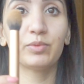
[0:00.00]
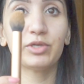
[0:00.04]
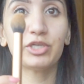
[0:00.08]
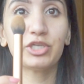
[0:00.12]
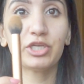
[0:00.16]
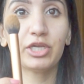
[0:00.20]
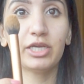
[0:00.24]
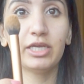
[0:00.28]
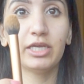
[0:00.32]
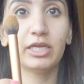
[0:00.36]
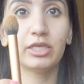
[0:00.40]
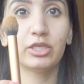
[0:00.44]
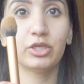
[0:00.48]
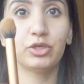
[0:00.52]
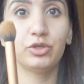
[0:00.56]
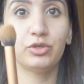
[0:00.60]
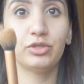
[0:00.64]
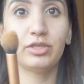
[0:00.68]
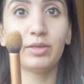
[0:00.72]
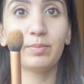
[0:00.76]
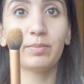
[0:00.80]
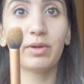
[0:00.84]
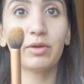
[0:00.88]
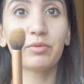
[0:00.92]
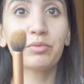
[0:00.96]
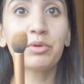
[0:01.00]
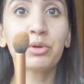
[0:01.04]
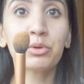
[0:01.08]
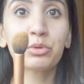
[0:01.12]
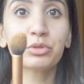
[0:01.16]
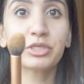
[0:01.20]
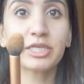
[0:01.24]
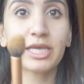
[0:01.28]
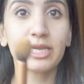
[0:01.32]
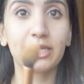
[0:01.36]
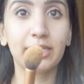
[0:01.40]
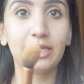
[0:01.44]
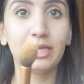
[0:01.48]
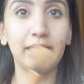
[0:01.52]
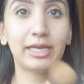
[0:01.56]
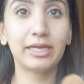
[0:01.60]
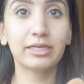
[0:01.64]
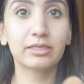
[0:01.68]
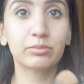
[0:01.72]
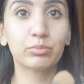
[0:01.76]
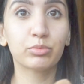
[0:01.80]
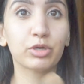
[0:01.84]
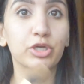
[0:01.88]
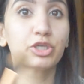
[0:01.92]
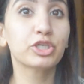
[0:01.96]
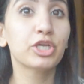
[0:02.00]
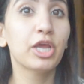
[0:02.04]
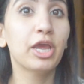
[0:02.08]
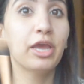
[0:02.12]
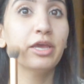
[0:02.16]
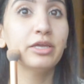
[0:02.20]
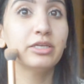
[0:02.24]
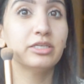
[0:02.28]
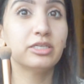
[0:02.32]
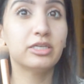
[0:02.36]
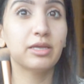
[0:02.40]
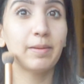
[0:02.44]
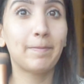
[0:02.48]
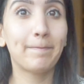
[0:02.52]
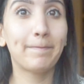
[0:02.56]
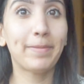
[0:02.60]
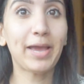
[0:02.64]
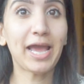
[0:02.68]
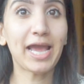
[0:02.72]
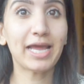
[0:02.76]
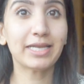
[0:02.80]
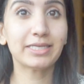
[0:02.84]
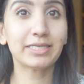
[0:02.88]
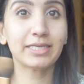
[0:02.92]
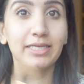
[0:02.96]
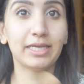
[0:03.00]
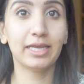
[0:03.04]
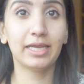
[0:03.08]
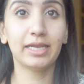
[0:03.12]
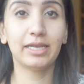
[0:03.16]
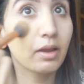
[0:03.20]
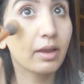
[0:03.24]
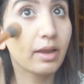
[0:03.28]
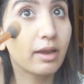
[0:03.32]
which is using my Real Techniques brush to pat in.